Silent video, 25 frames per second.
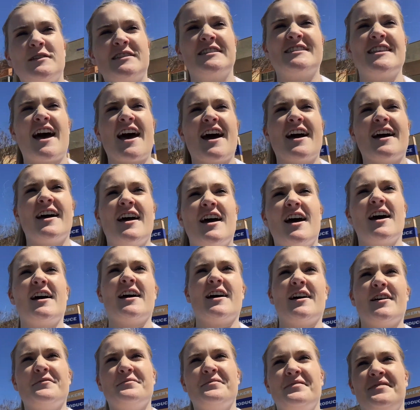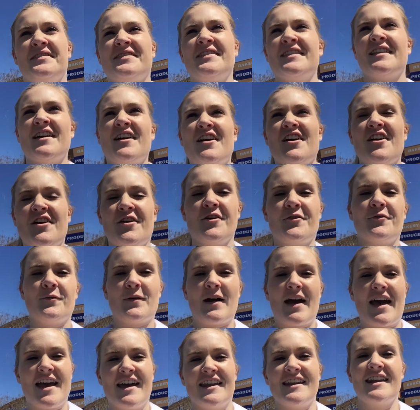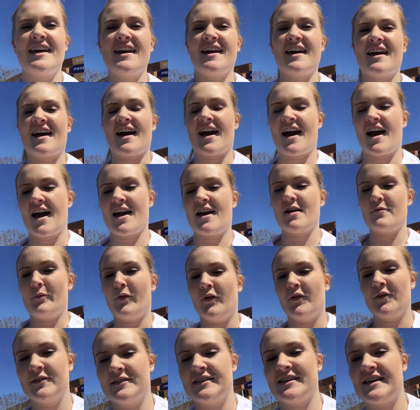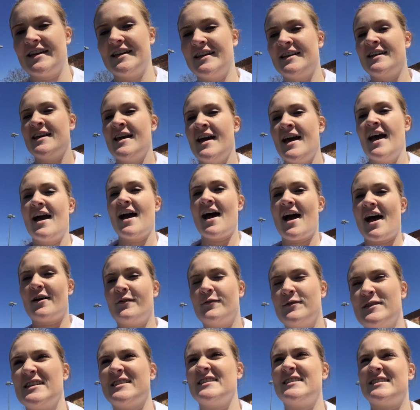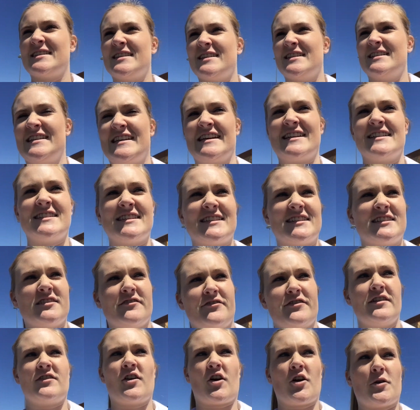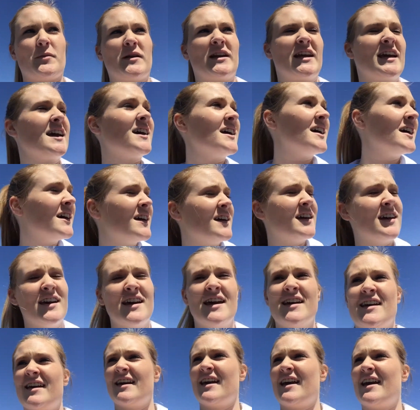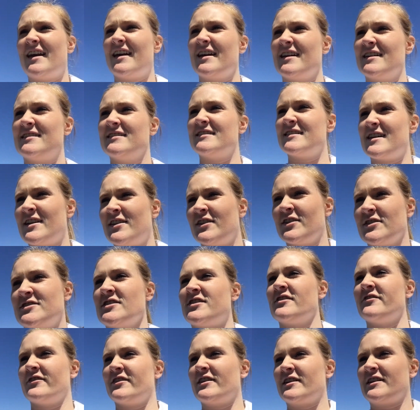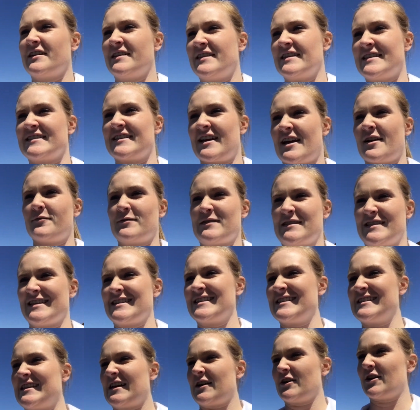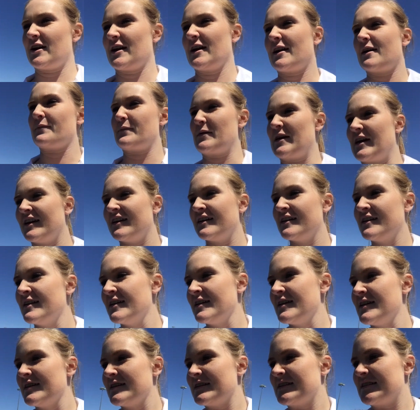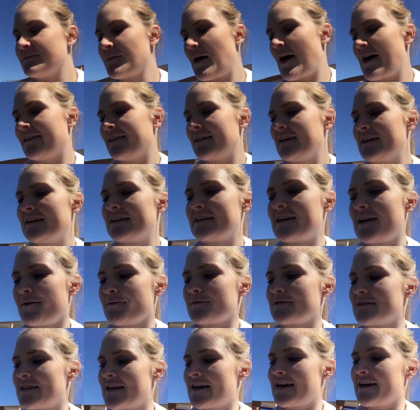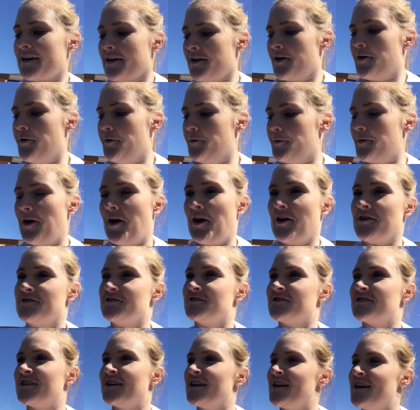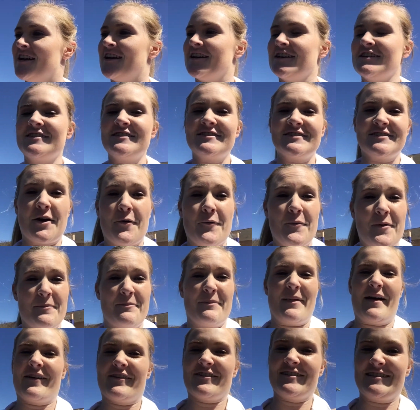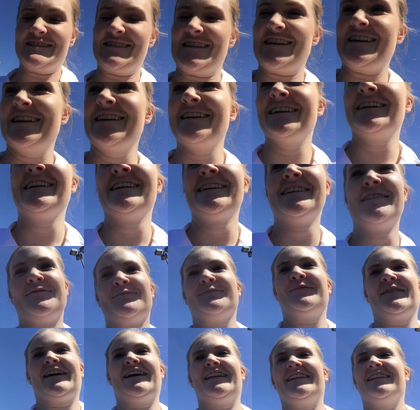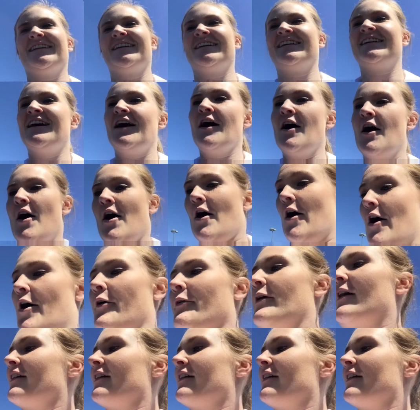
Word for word: was that um, when I pulled in, I was dancing to Fifth Harmony, and I looked over and this guy was like staring at me, smiling, and I was like, oh god, so embarrassing. But, oh